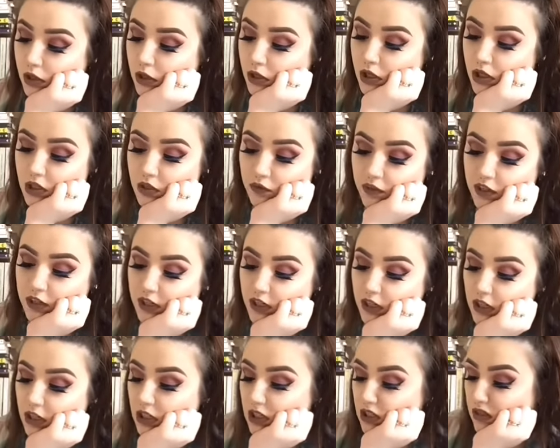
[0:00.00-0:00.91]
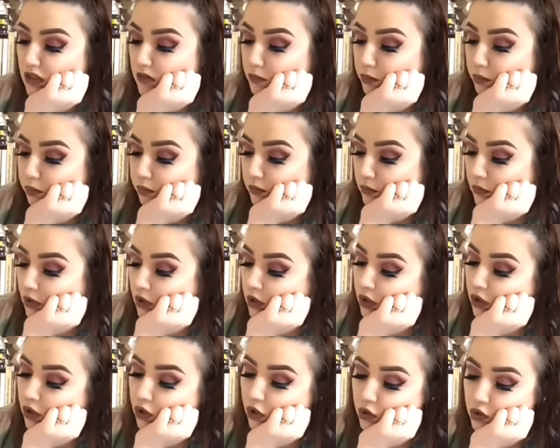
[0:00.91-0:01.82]
he's really...
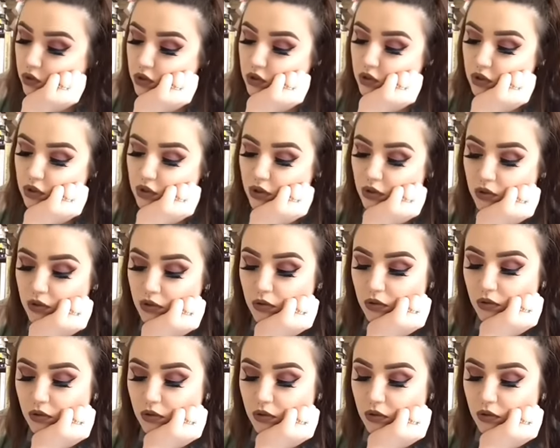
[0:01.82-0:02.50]
Utterson